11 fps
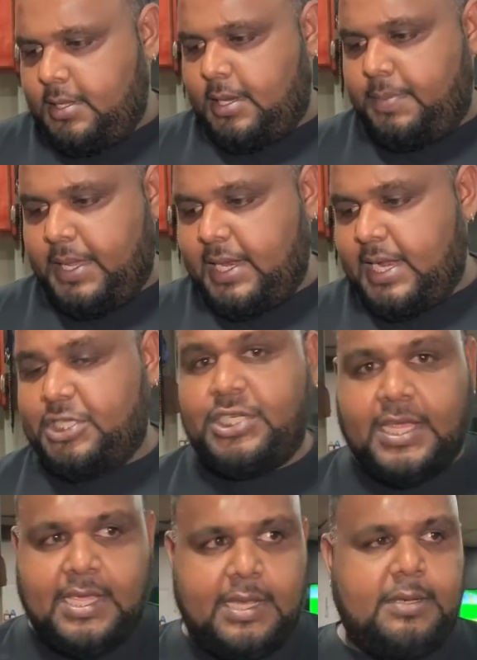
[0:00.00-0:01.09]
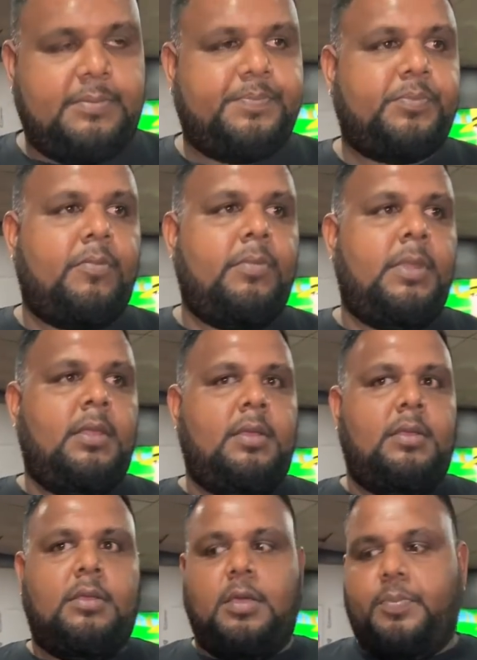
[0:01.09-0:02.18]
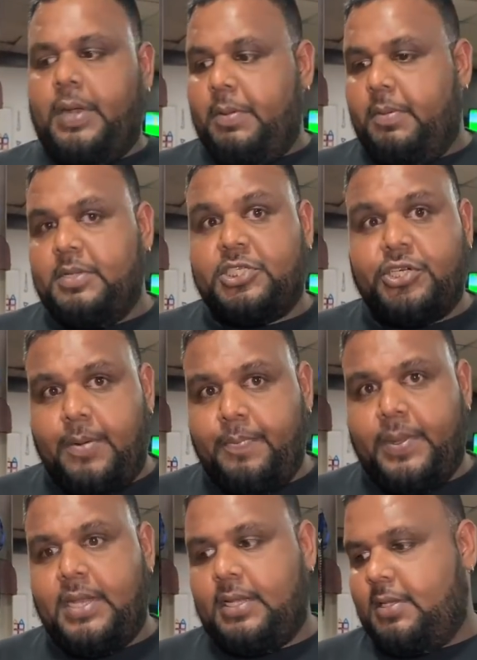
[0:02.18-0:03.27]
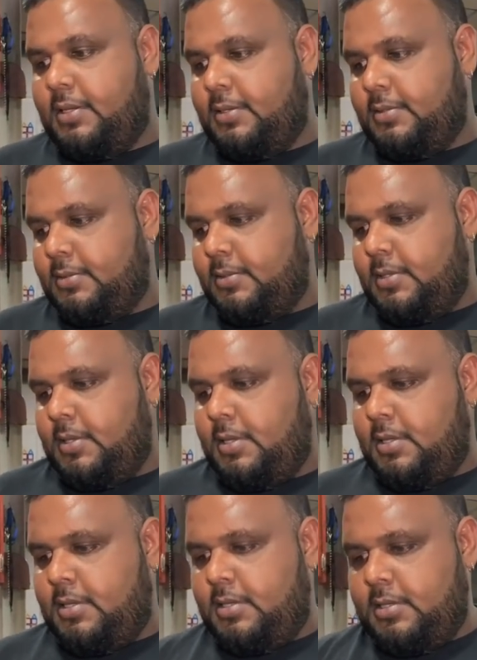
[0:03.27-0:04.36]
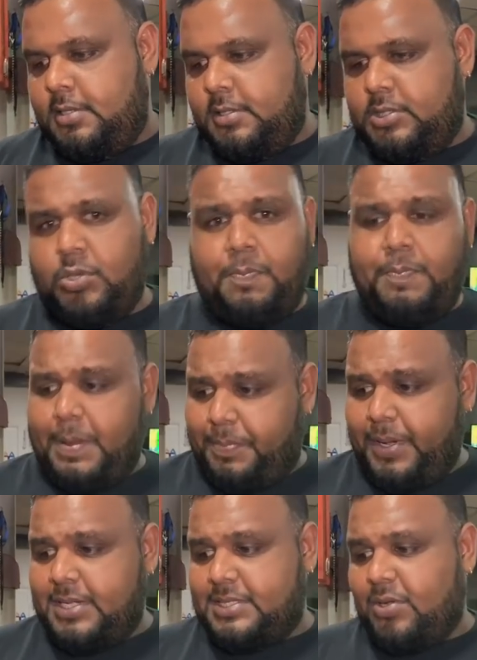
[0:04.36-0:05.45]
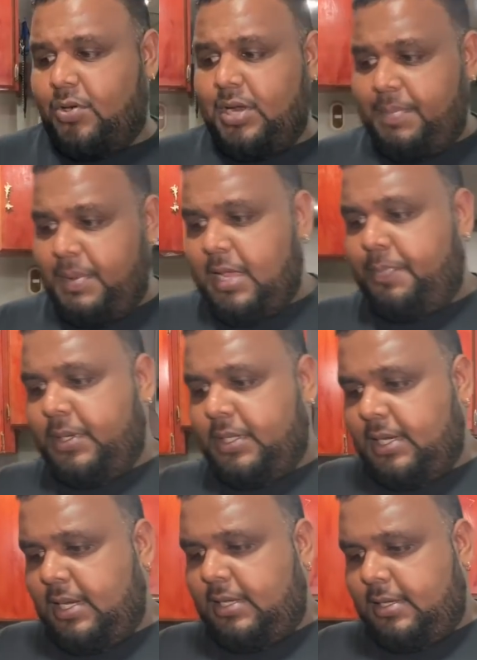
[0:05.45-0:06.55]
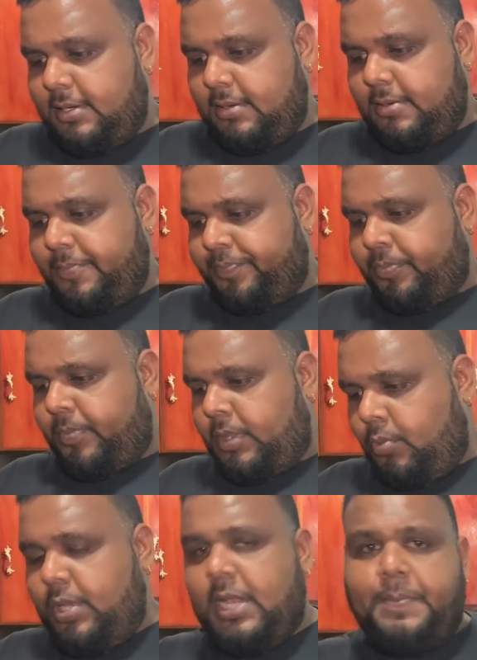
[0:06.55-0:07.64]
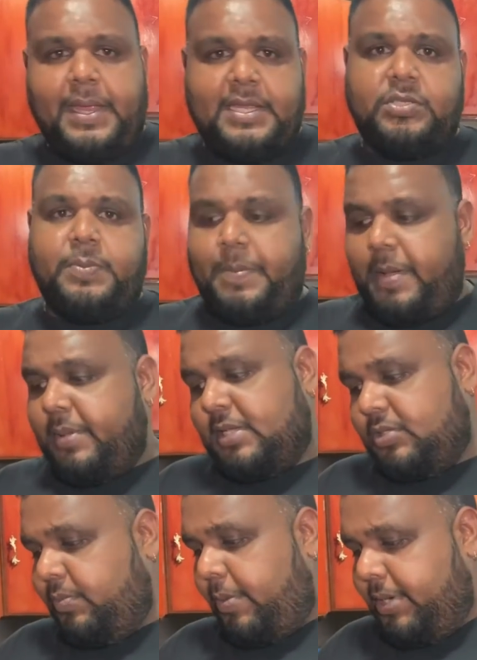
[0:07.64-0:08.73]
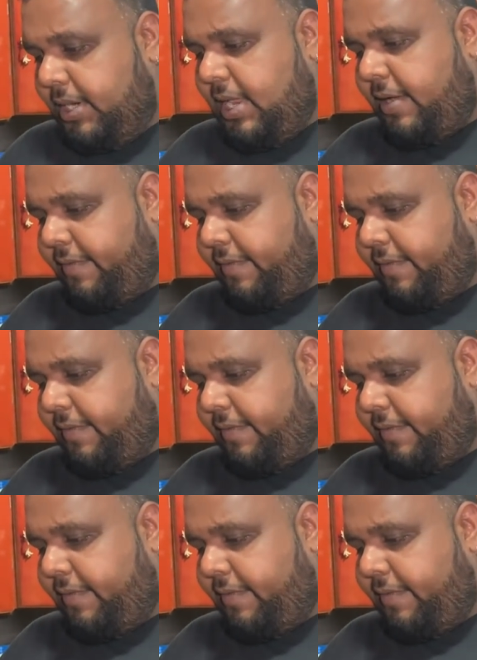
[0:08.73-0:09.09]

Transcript: you make it a chicken, you put like probably shrimp in it, sweet peppers, all that make can put in it. We do not have. to see the barbecue that we do not